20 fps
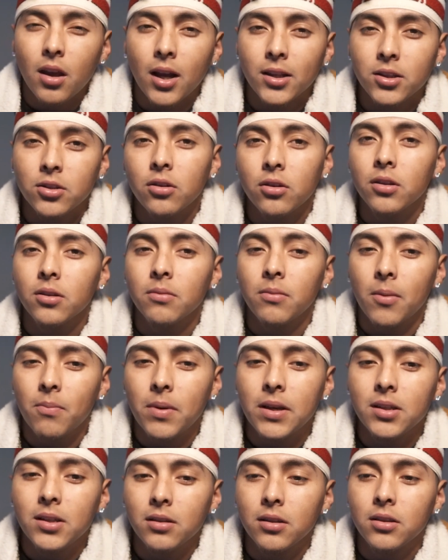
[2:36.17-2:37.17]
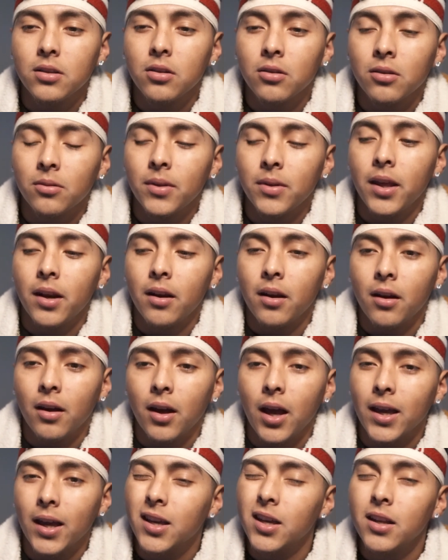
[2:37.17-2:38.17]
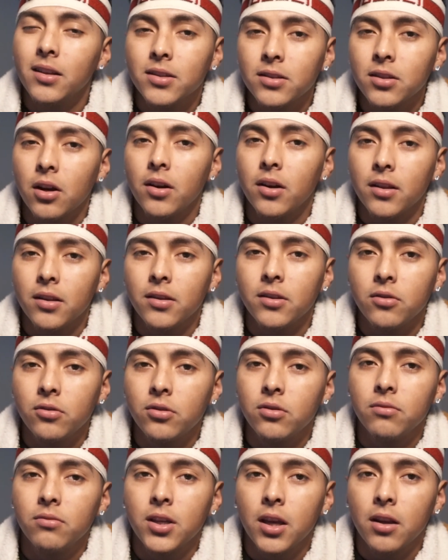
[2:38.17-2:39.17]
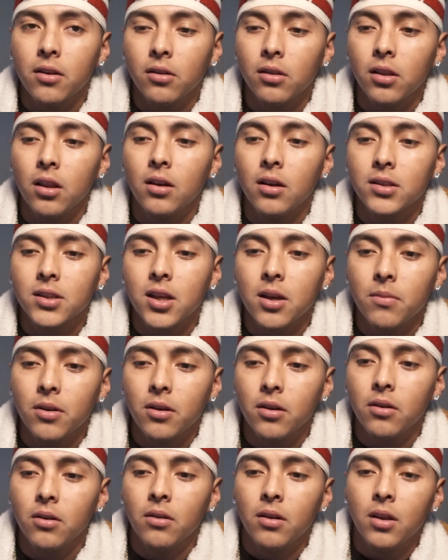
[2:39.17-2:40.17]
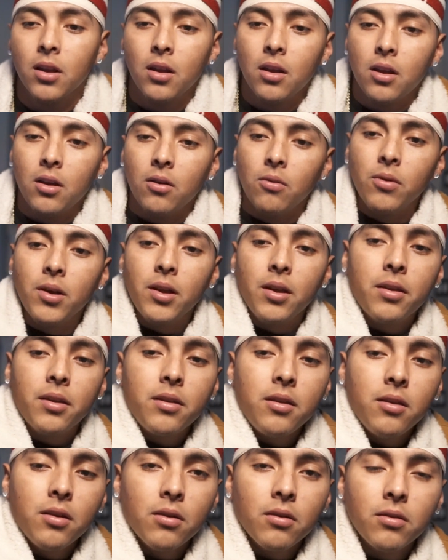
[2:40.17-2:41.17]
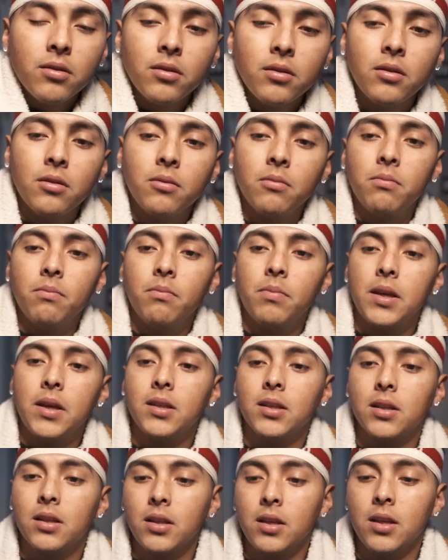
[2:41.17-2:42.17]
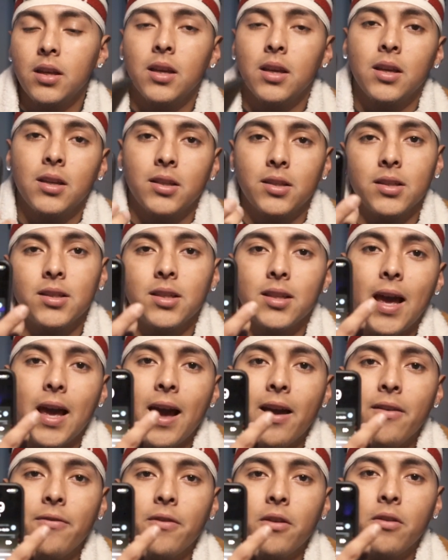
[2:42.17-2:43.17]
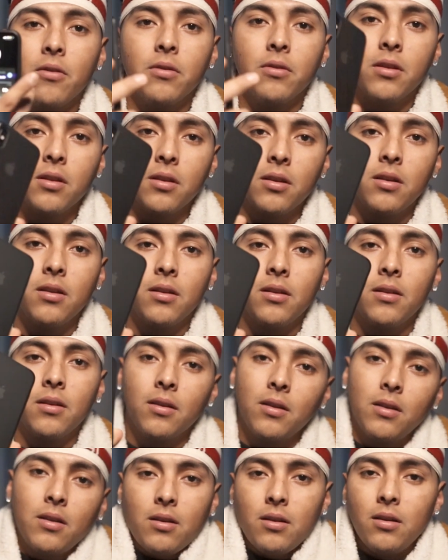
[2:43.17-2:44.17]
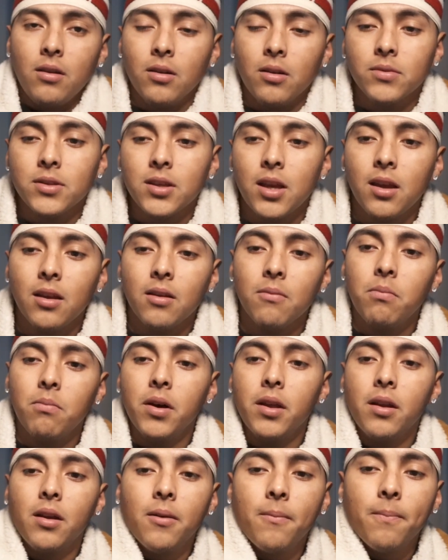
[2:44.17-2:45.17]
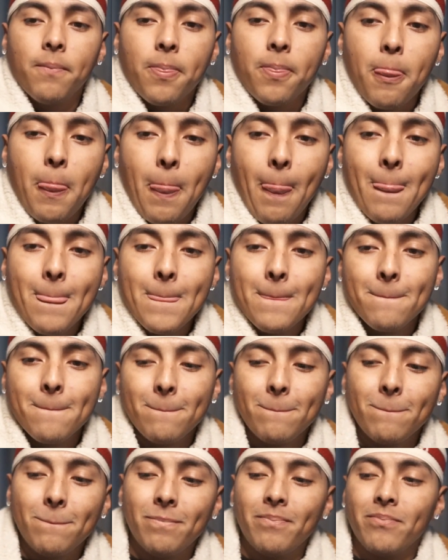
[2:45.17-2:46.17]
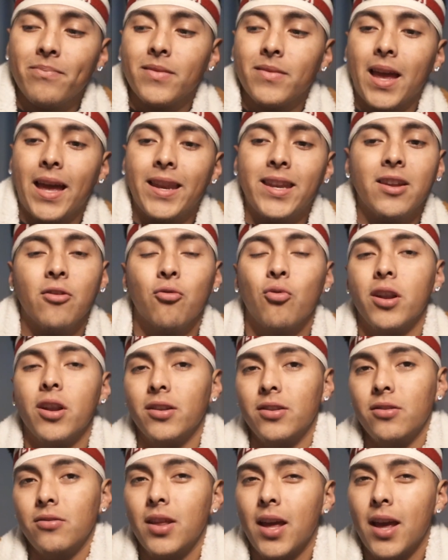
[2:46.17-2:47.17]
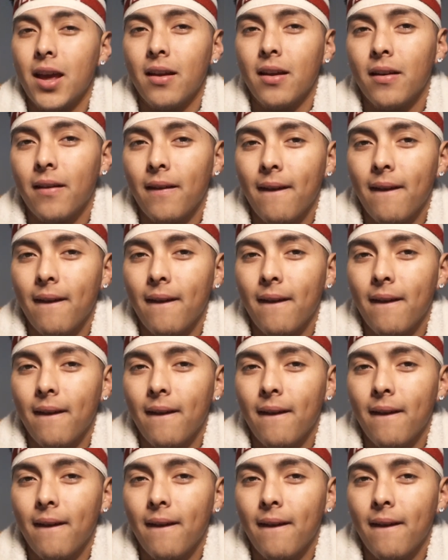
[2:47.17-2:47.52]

told him, I basically told him that I could have started this YouTube channel a long time ago with, you know, basically just an iPhone, you know what I'm saying? But I didn't want to do that.